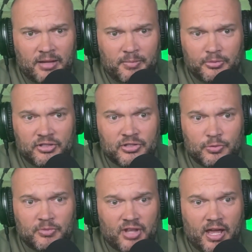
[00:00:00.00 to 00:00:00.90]
in people's
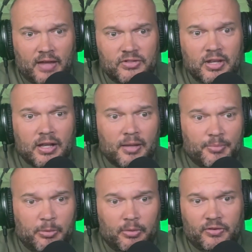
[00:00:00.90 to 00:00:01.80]
consumers' lives.
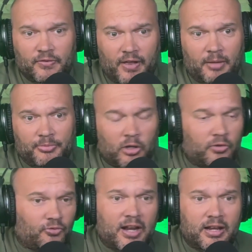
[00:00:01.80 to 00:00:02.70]
People have developed
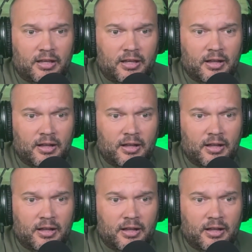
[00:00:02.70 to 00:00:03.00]
already